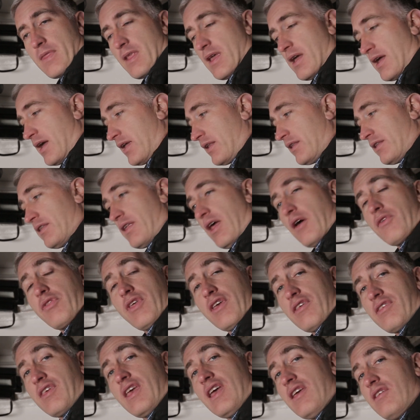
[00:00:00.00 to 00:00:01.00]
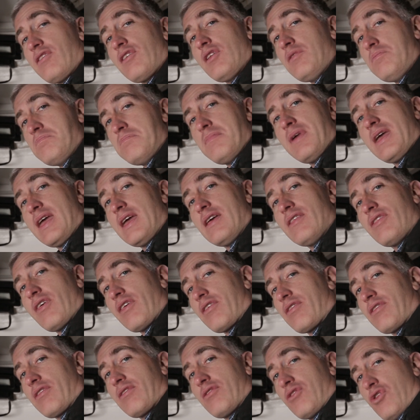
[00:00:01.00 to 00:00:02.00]
And now this isn't me,
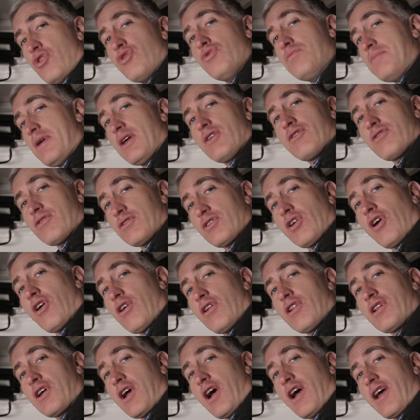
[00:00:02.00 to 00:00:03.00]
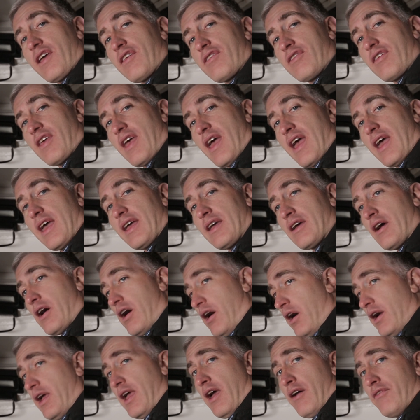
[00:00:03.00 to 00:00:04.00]
this 2-meter tall guy saying,
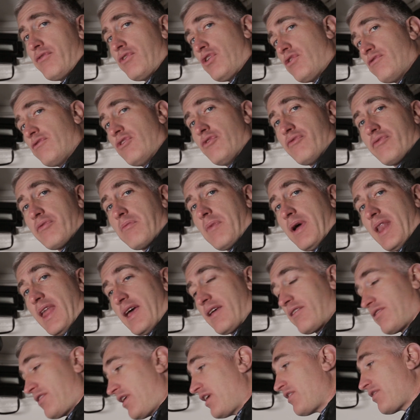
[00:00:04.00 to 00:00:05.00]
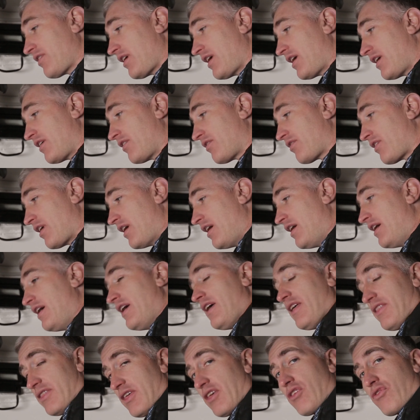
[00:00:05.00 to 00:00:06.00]
I have no room for my legs. This
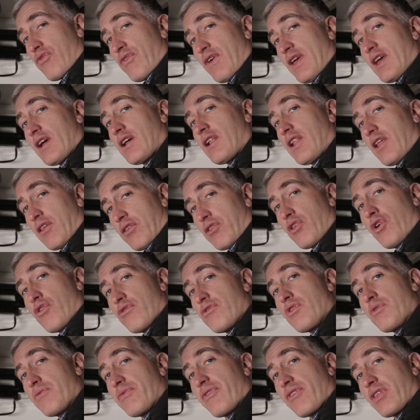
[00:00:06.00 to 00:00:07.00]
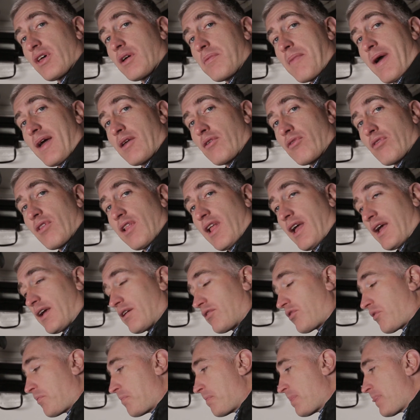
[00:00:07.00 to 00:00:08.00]
vehicle has no room for the commander's
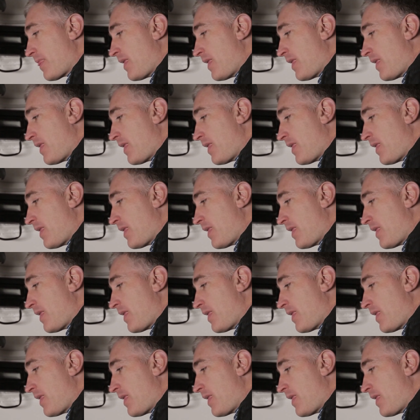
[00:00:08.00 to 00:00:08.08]
legs.